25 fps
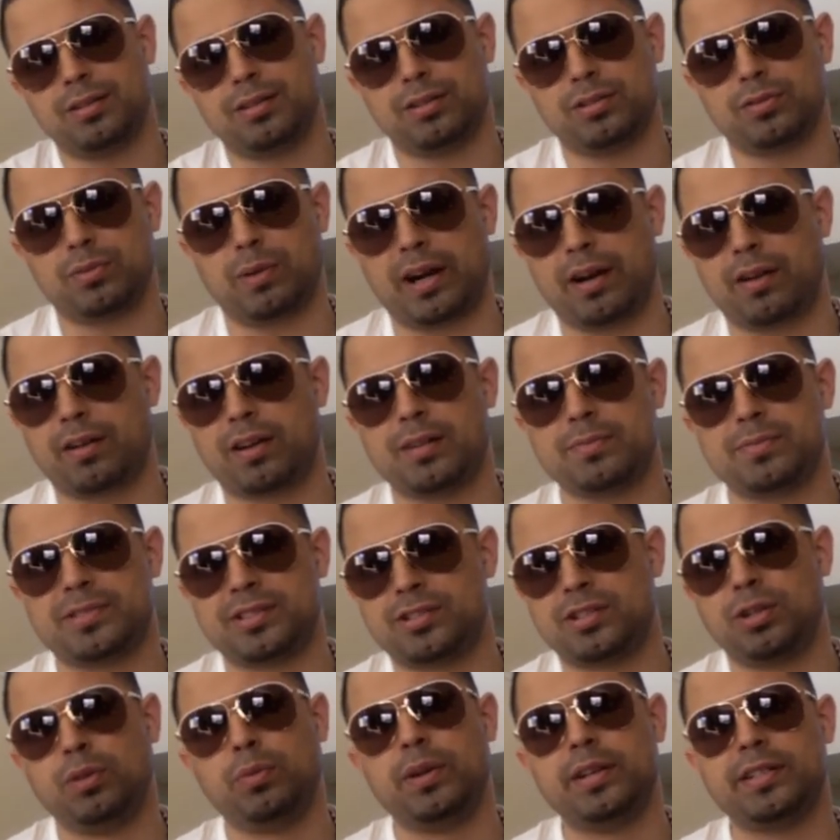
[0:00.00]
Dwyer comes
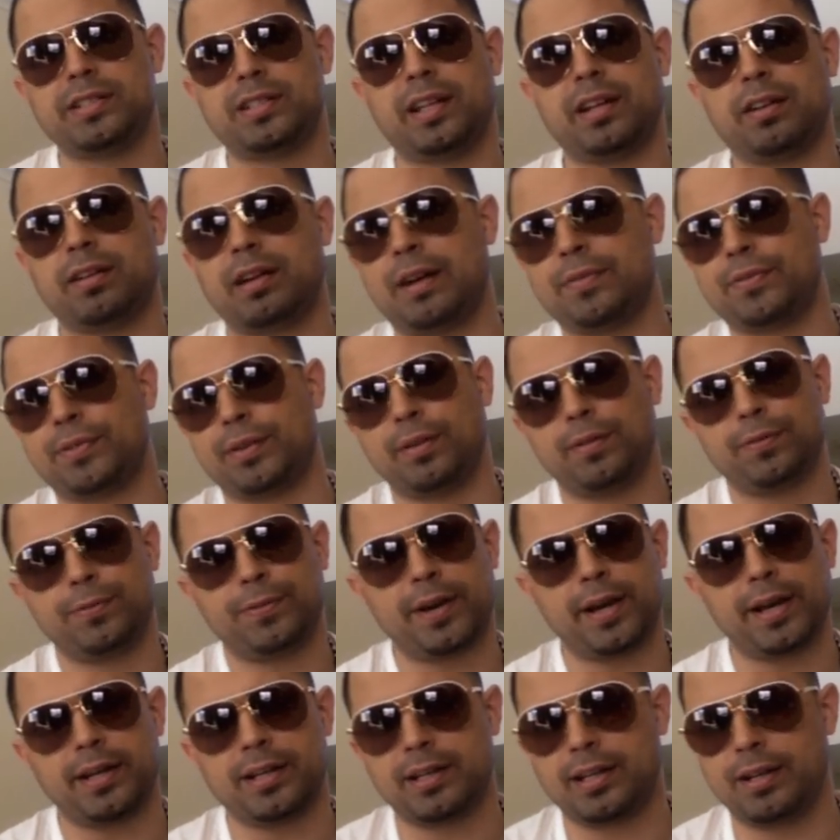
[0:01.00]
2 weeks later after the
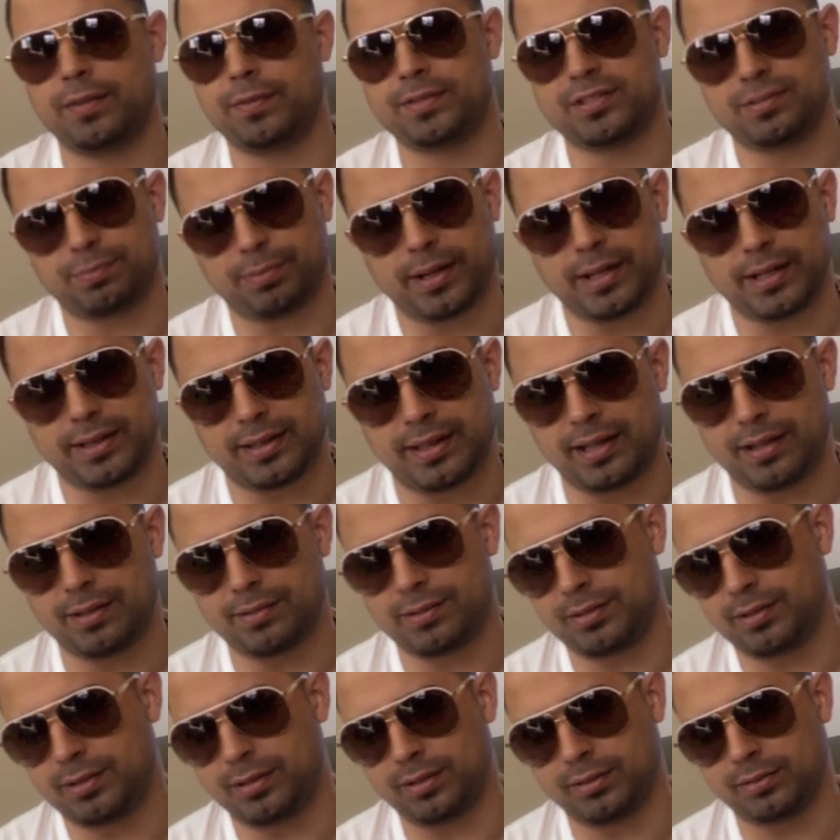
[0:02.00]
fight, giving his
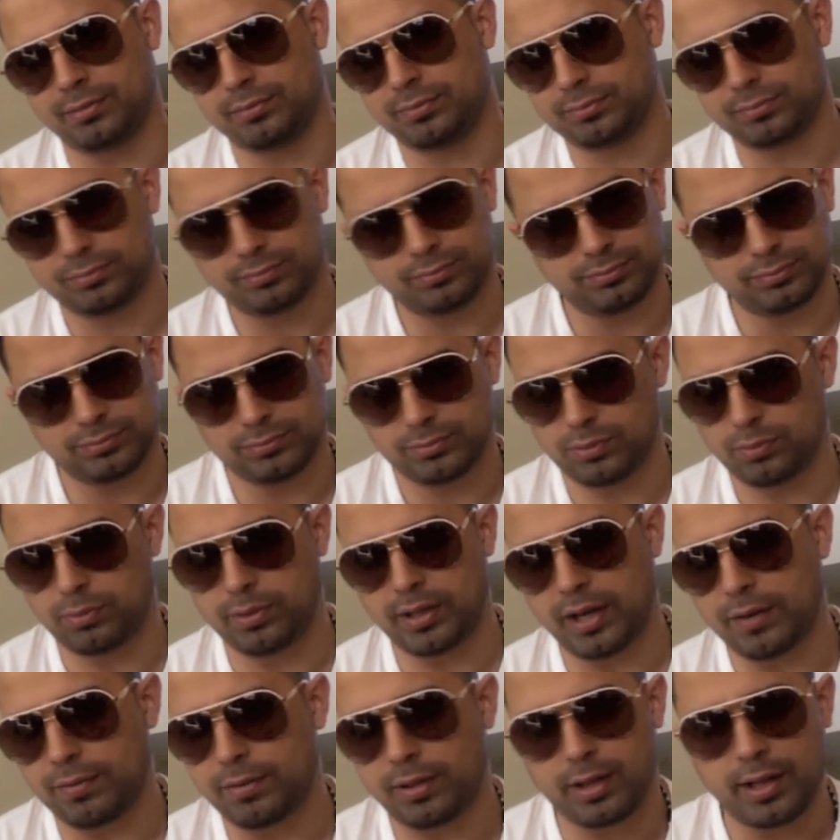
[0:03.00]
breakdown, you know,
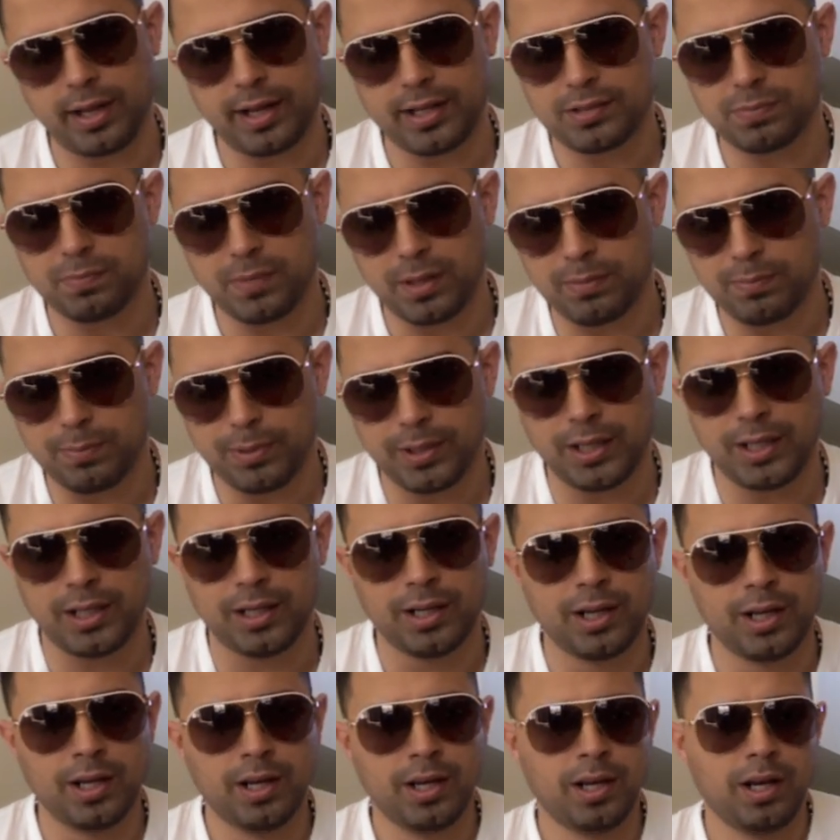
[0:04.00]
whatever the case may be.
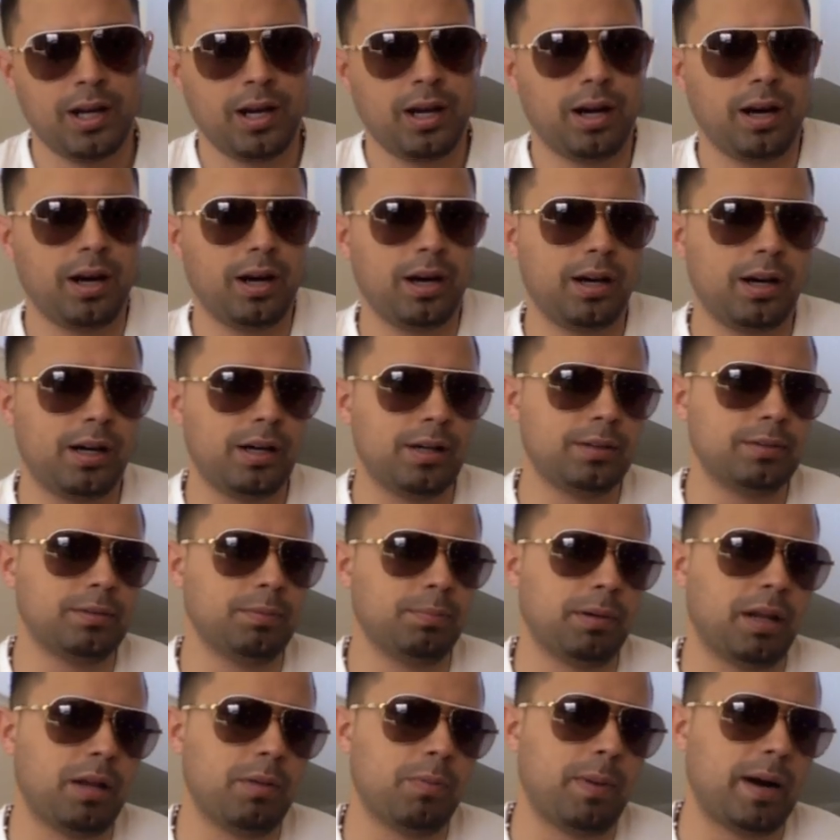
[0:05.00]

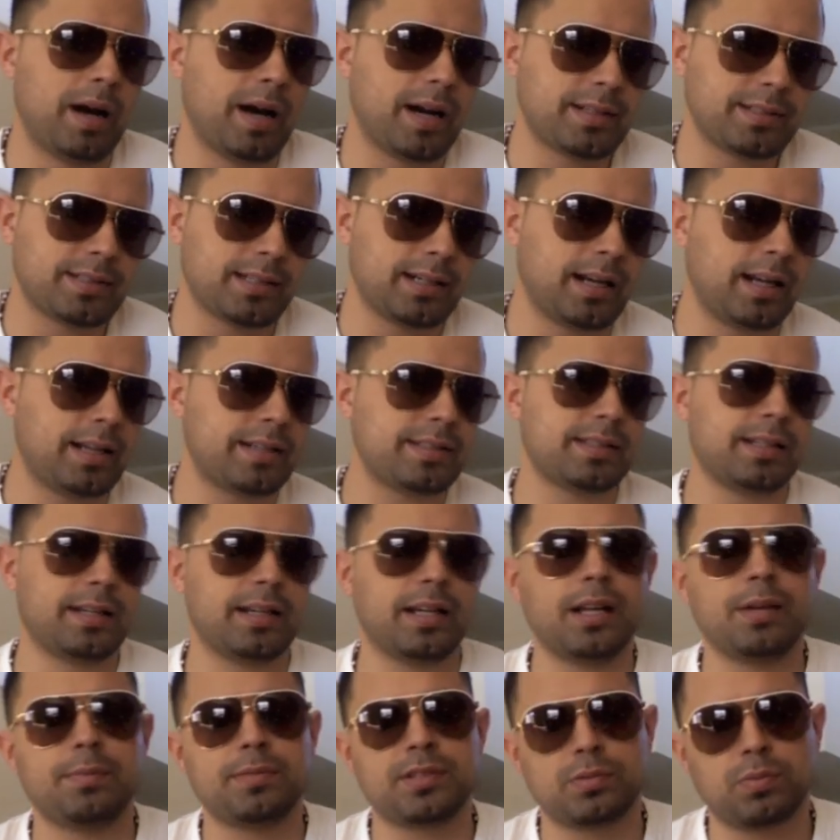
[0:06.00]
Blood Boxing, I listen to
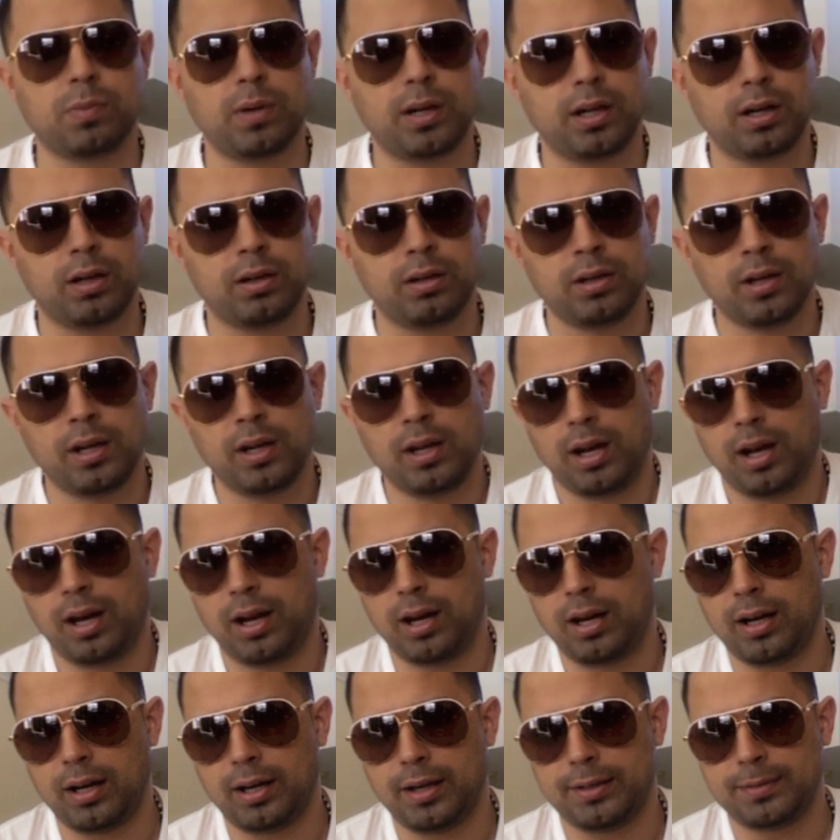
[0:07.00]
him as well.
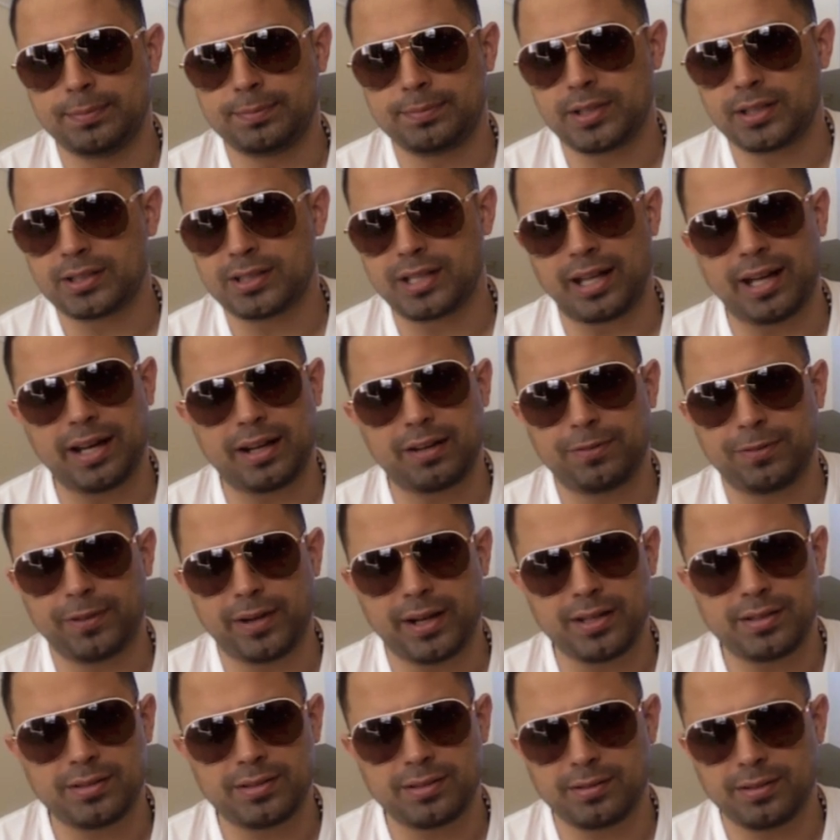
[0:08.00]
There's a lot of
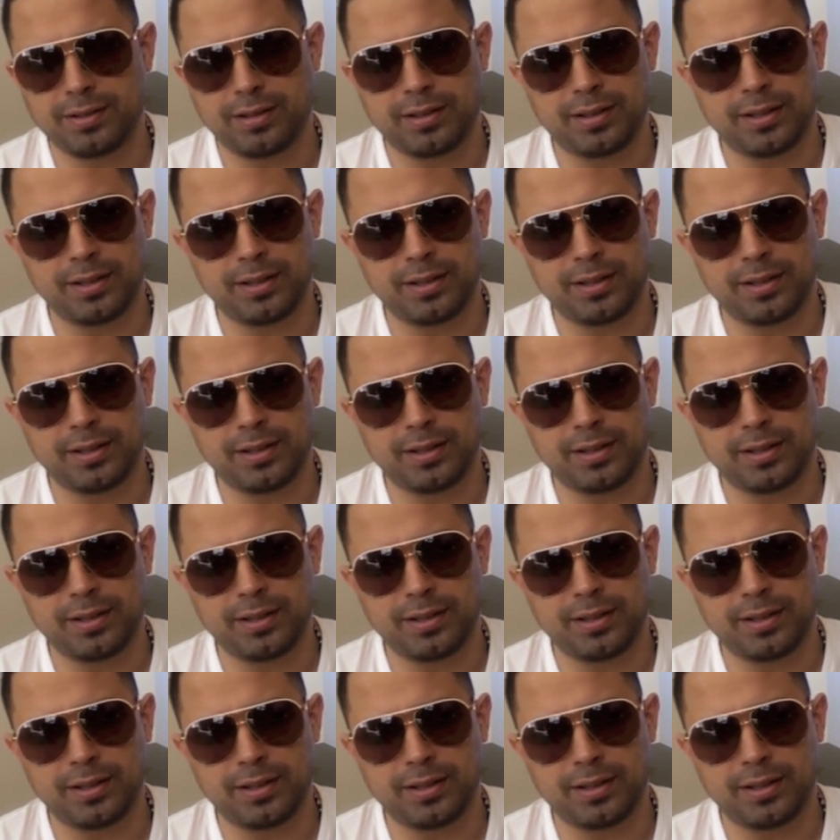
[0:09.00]
fights.